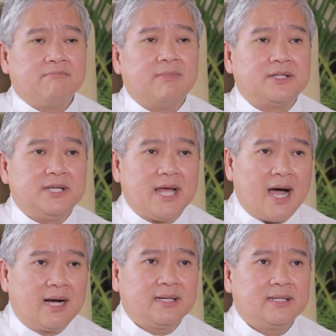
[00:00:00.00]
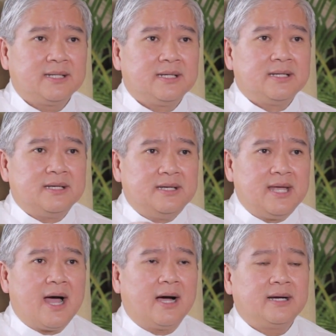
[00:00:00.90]
but young
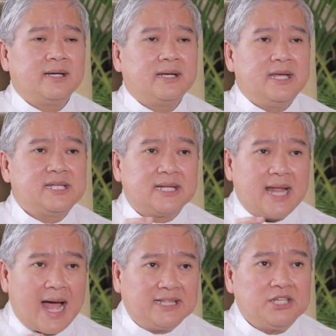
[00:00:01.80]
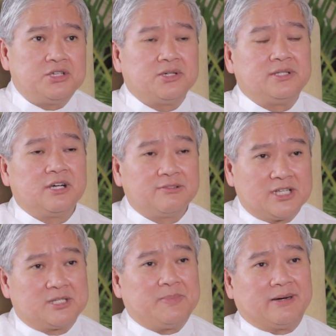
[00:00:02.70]
is an attitude of
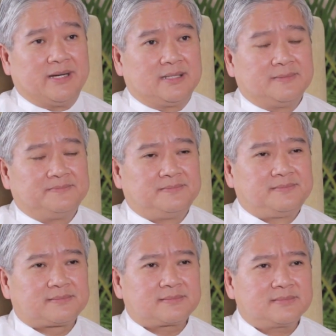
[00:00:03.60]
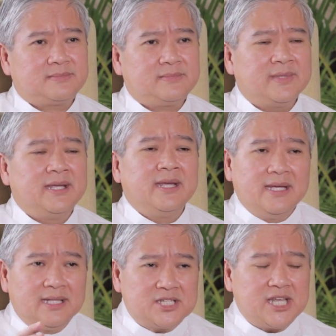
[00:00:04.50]
the Spirit.
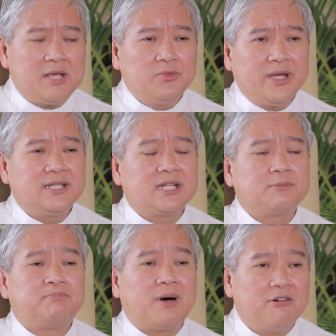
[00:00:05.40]
In the same way that